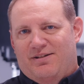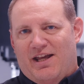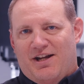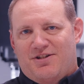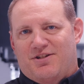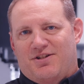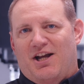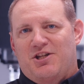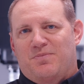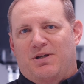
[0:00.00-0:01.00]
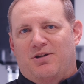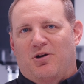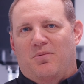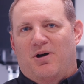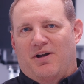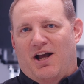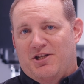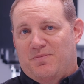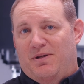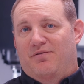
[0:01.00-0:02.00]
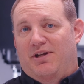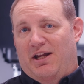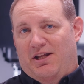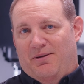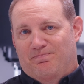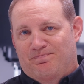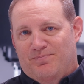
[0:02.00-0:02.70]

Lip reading: Next is high-speed cobalt and high-speed vanadium.